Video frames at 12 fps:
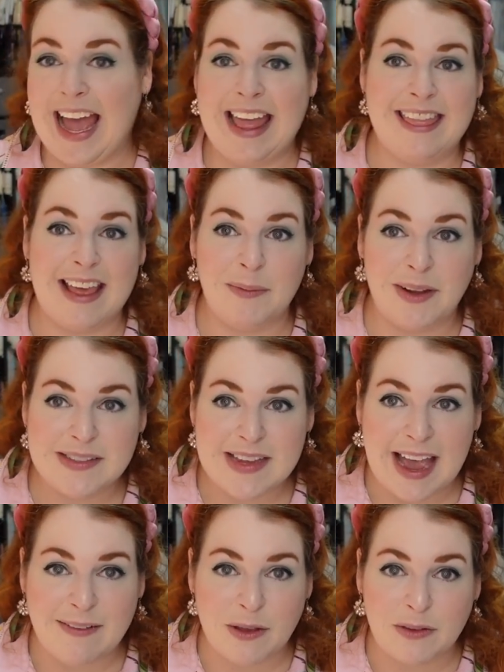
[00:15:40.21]
and then once
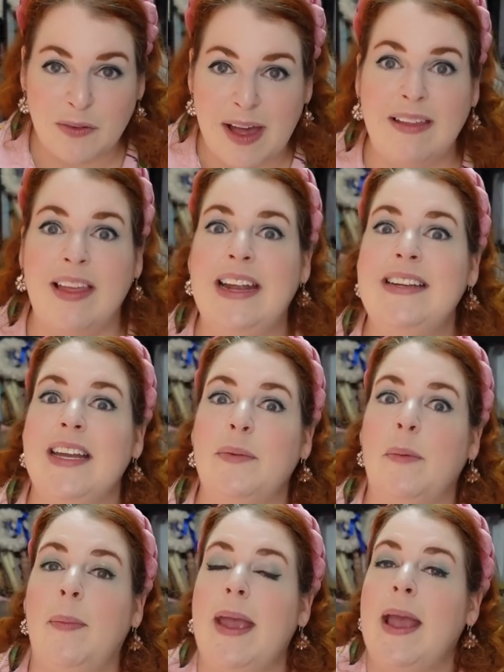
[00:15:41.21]
I have those flatlined, it
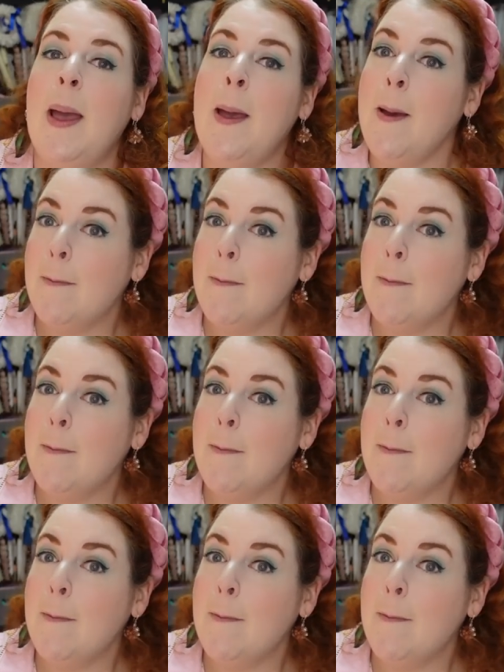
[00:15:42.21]
will be